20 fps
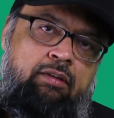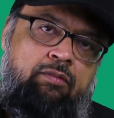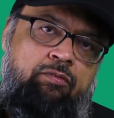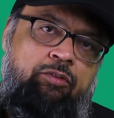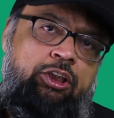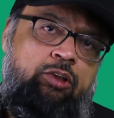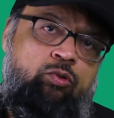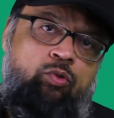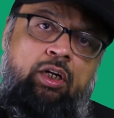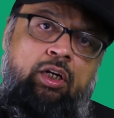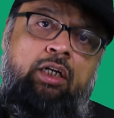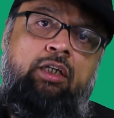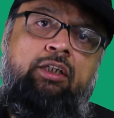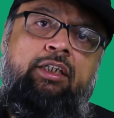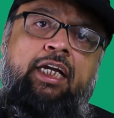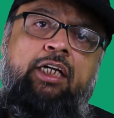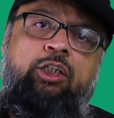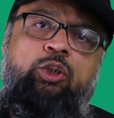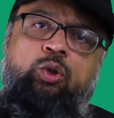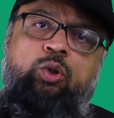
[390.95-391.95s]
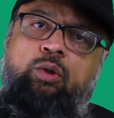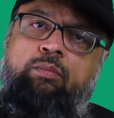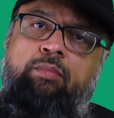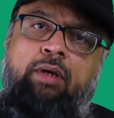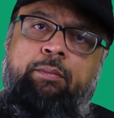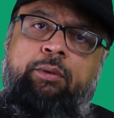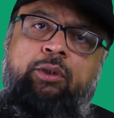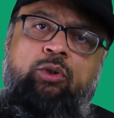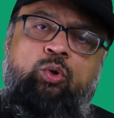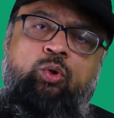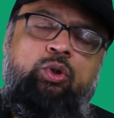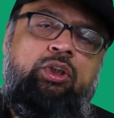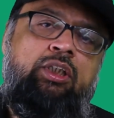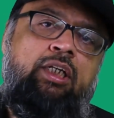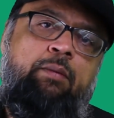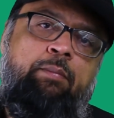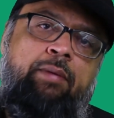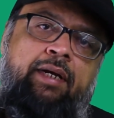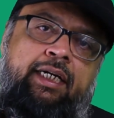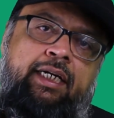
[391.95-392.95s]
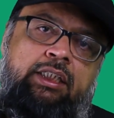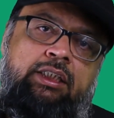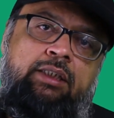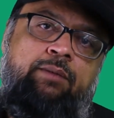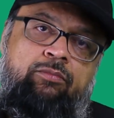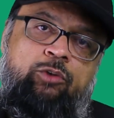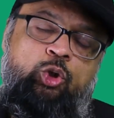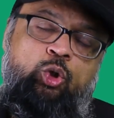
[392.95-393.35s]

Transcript: which will take you maybe 2-3 minutes.